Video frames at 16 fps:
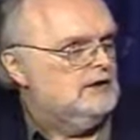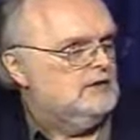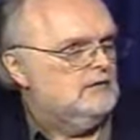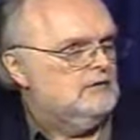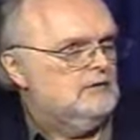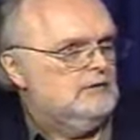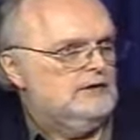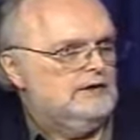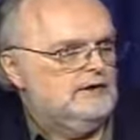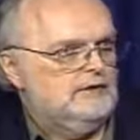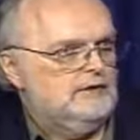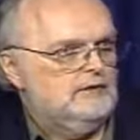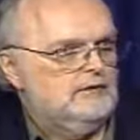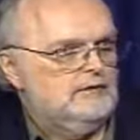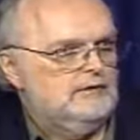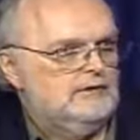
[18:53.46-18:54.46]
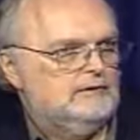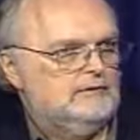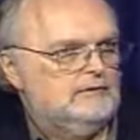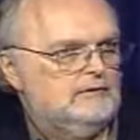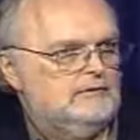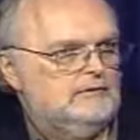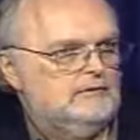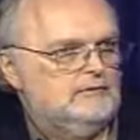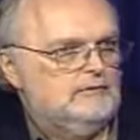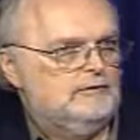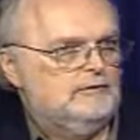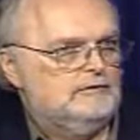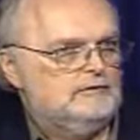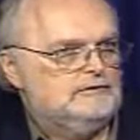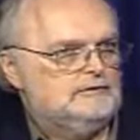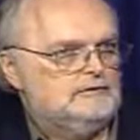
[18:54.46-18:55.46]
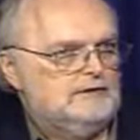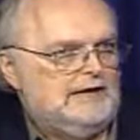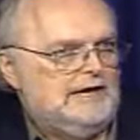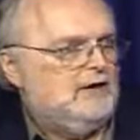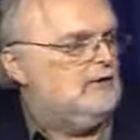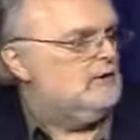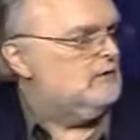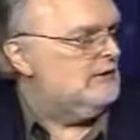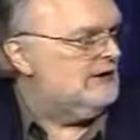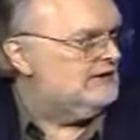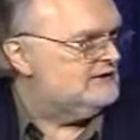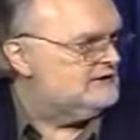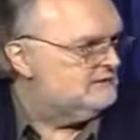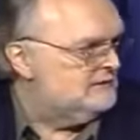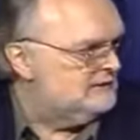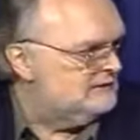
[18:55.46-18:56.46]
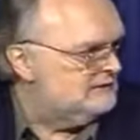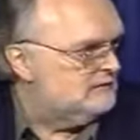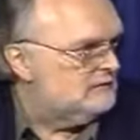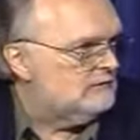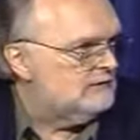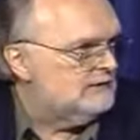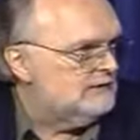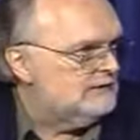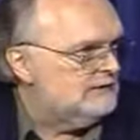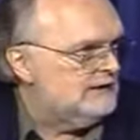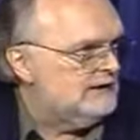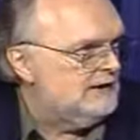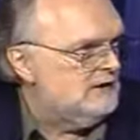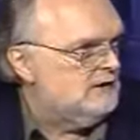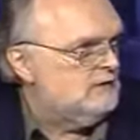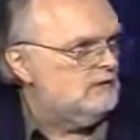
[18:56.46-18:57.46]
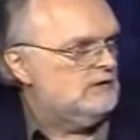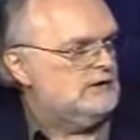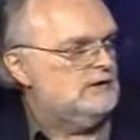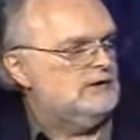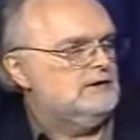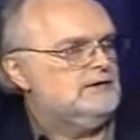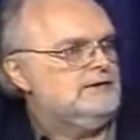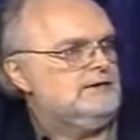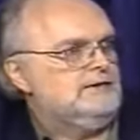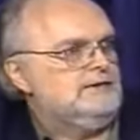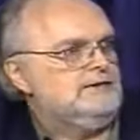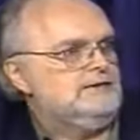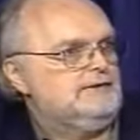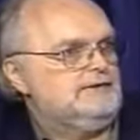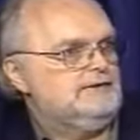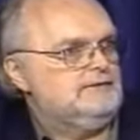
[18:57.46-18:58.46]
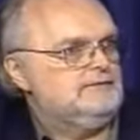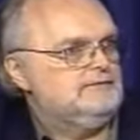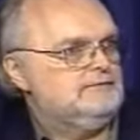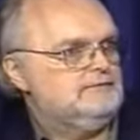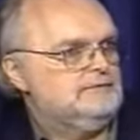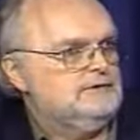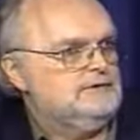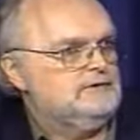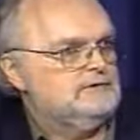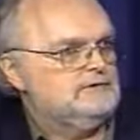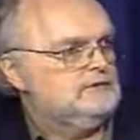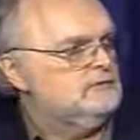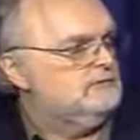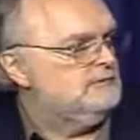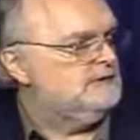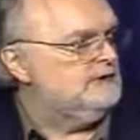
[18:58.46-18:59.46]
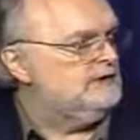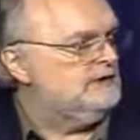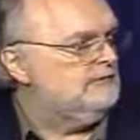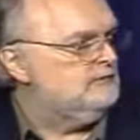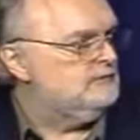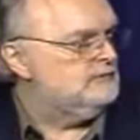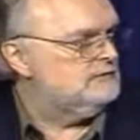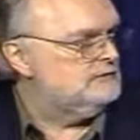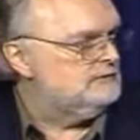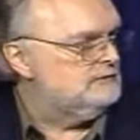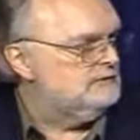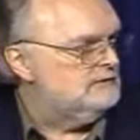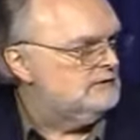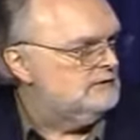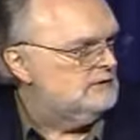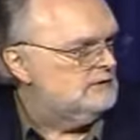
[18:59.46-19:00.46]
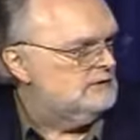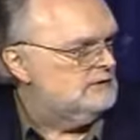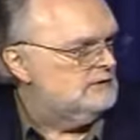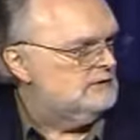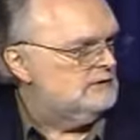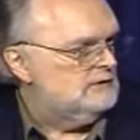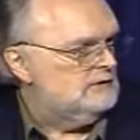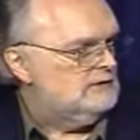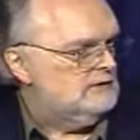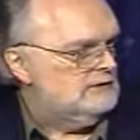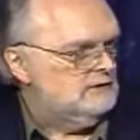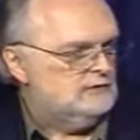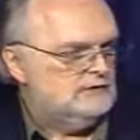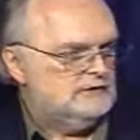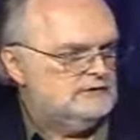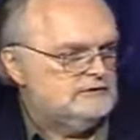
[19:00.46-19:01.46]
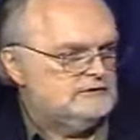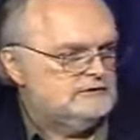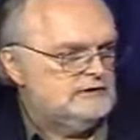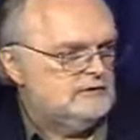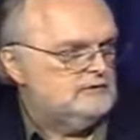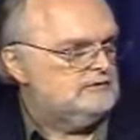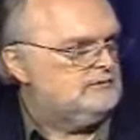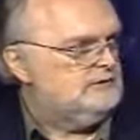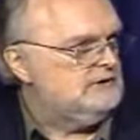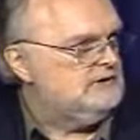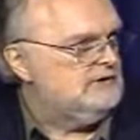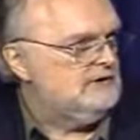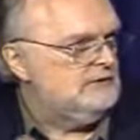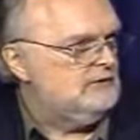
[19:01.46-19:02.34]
where uh, employers allow harassment, mm-hmm. where they allow uh, you know certain behaviors, either because it's always been that